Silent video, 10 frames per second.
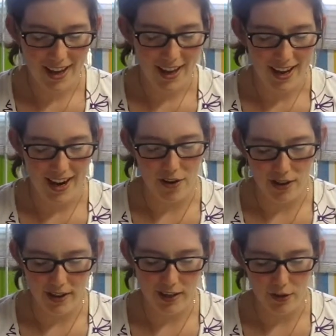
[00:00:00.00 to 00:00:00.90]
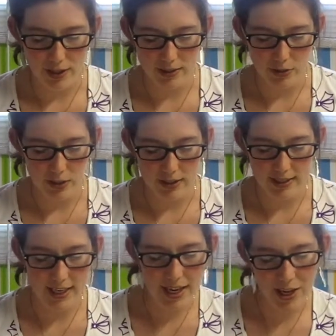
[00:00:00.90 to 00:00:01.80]
and how like in grade school I was
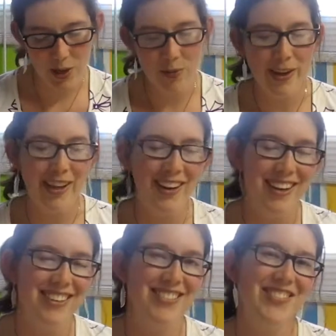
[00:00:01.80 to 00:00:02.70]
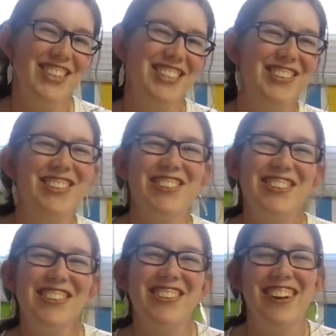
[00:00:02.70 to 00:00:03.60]
like, oh my goodness, I'm gonna be so
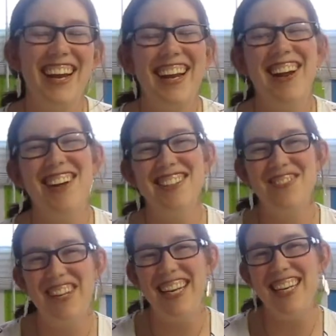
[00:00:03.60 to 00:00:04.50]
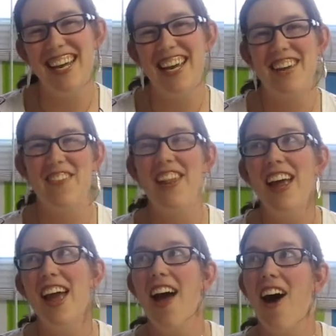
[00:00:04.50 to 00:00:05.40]
cool when I get an awesome nickname and
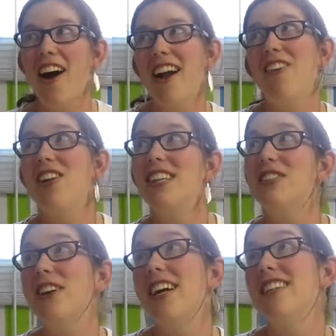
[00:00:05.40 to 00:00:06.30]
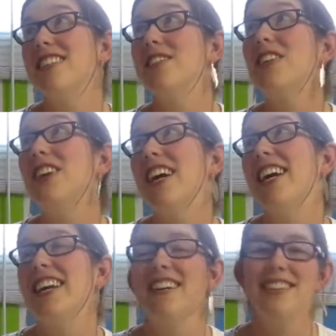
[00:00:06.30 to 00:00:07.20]
I'm gonna have all these friends, it's gonna be
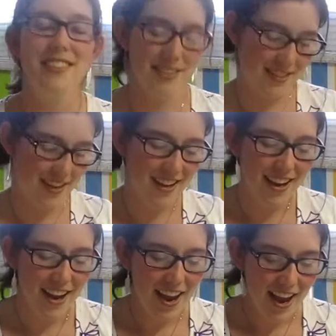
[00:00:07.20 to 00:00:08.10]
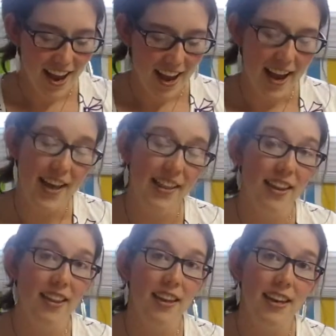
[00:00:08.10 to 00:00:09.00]
great. And
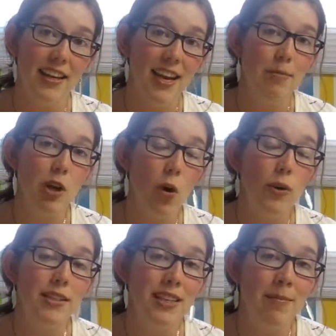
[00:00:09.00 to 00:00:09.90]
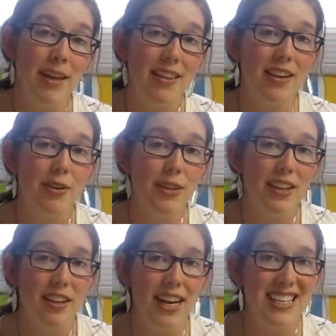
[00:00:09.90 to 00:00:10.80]
nicknames always seem like they're a really
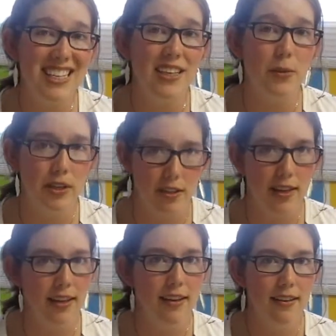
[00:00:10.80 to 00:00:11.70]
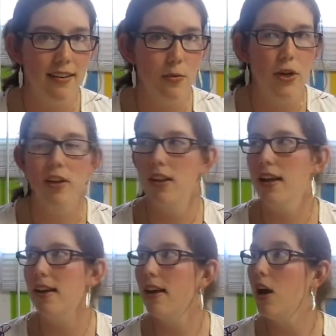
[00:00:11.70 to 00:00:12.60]
good idea when you're a kid. When you're like,